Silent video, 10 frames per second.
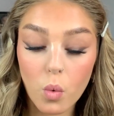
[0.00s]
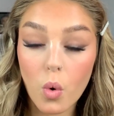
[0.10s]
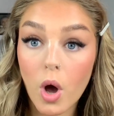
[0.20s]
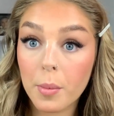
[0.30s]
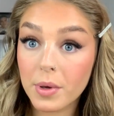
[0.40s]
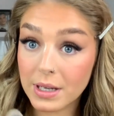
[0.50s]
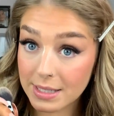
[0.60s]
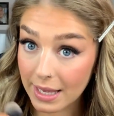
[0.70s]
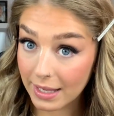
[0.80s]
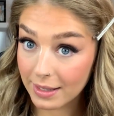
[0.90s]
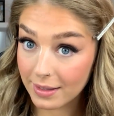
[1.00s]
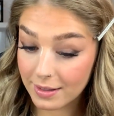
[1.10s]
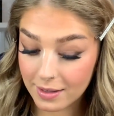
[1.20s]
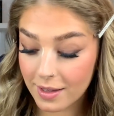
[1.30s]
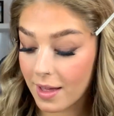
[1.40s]
I'm going to take
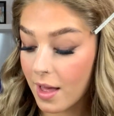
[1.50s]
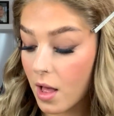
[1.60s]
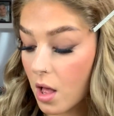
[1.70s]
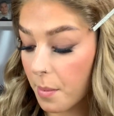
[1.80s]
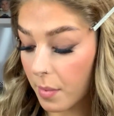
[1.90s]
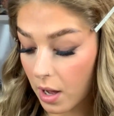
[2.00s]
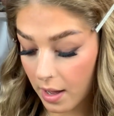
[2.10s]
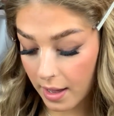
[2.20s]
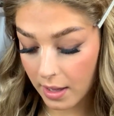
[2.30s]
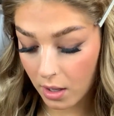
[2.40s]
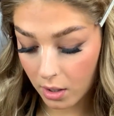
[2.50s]
my